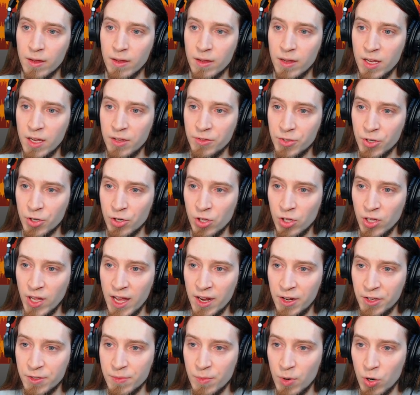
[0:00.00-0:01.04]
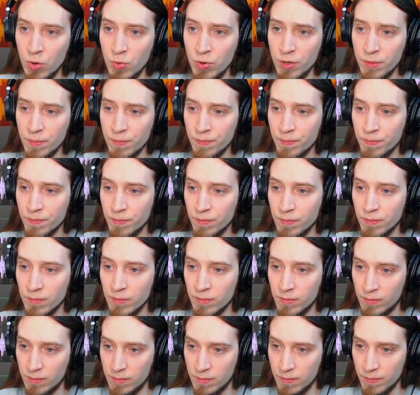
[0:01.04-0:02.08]
internal edit mode.
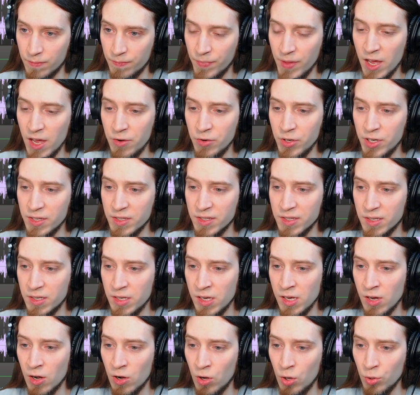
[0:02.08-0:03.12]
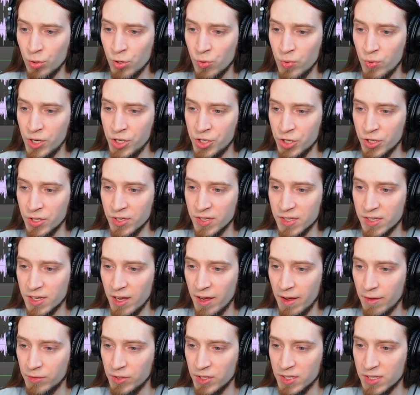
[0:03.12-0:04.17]
And you can see all the regions
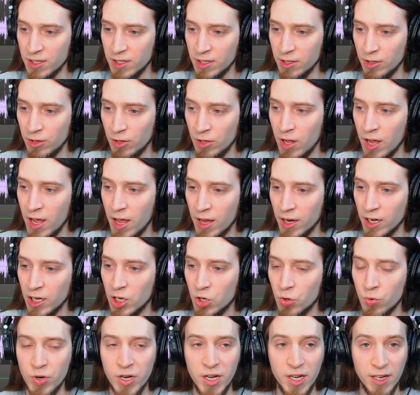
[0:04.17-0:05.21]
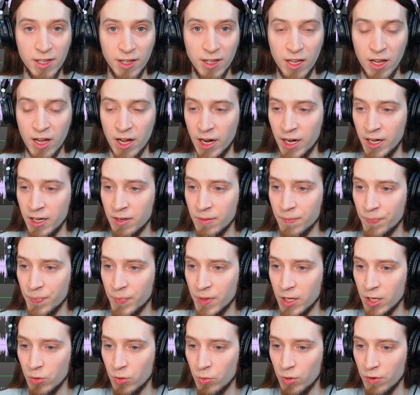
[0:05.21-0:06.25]
have this little green line
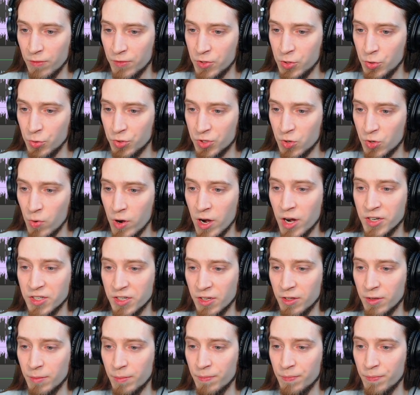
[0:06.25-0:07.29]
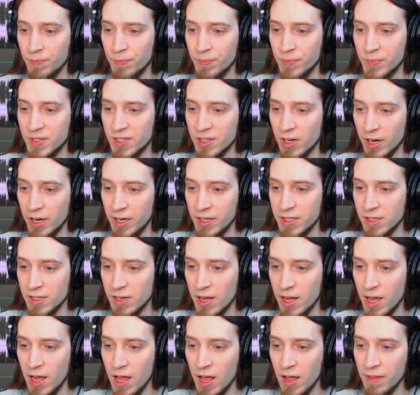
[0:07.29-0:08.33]
with two squares at the sides.
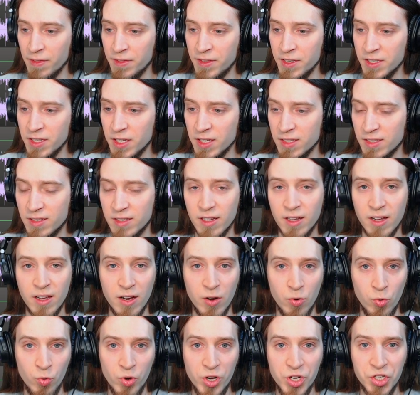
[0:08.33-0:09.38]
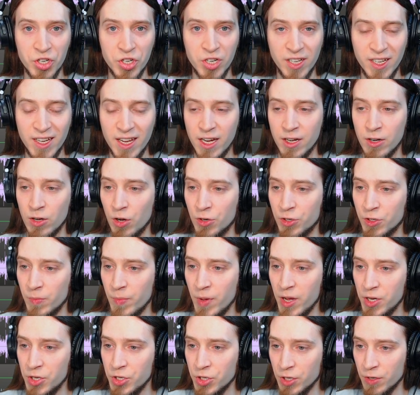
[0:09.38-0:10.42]
This is the region gain
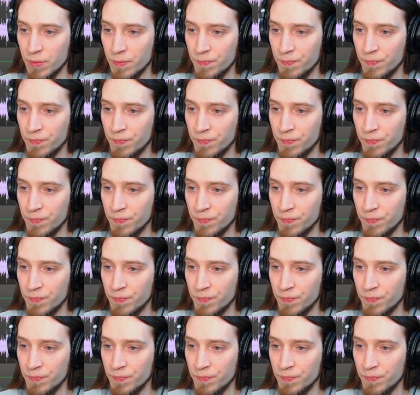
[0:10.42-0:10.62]
automation.